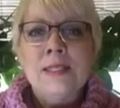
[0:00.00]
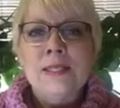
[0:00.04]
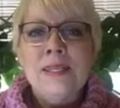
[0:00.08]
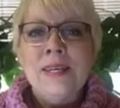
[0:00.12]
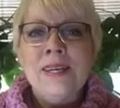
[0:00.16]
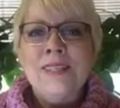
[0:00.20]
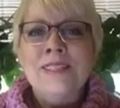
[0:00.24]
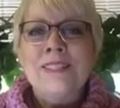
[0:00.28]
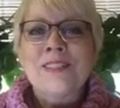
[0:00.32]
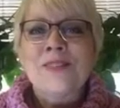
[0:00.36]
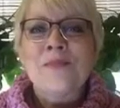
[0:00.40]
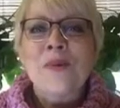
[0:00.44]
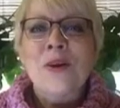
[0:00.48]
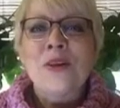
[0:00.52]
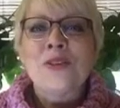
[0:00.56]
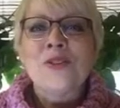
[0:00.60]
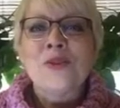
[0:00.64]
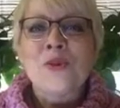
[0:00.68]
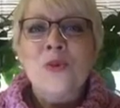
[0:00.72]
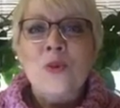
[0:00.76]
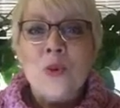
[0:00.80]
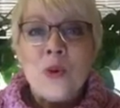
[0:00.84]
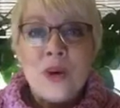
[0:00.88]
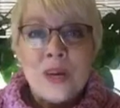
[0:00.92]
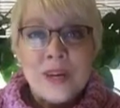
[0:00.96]
Yes, small
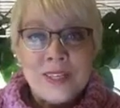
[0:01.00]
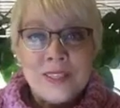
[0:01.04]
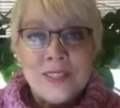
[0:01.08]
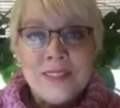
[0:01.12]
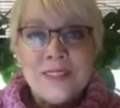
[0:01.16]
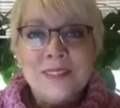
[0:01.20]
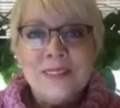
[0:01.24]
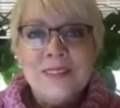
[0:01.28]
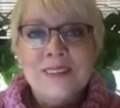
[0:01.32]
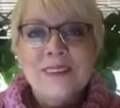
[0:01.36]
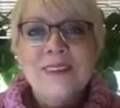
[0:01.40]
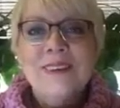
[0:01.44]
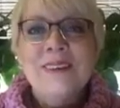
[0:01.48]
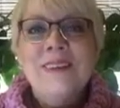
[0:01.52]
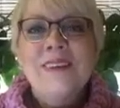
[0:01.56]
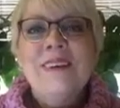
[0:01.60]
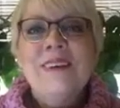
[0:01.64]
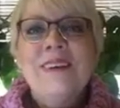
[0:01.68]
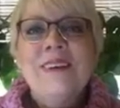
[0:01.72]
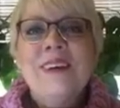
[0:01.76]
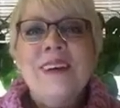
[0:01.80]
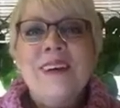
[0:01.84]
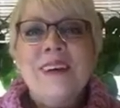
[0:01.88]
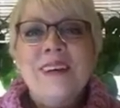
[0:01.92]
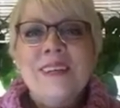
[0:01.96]
toys.
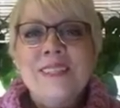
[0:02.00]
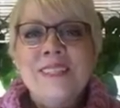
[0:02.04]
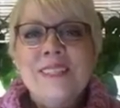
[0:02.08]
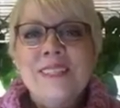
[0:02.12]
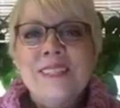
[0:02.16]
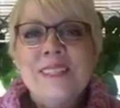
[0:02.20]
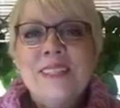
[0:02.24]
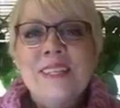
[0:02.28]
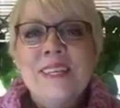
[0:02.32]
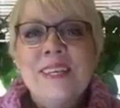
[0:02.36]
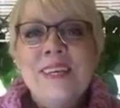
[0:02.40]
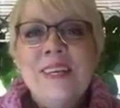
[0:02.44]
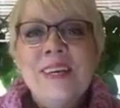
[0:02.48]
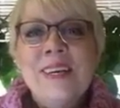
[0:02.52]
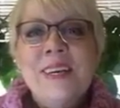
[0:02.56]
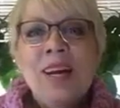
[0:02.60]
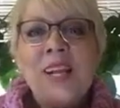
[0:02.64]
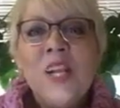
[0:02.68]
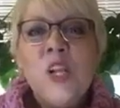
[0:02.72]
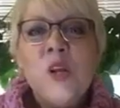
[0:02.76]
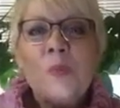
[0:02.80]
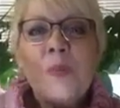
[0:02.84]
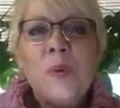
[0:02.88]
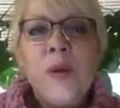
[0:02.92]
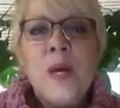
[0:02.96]
Yes.
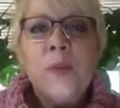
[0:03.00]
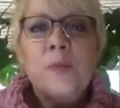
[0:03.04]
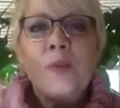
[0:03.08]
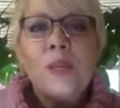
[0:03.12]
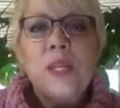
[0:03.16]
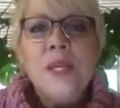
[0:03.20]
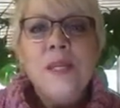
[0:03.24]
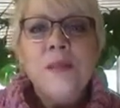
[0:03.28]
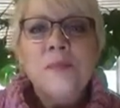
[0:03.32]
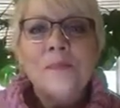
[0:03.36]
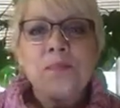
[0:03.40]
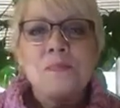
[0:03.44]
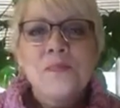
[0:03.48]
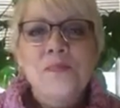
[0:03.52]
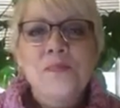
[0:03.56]
Hello, Pamela.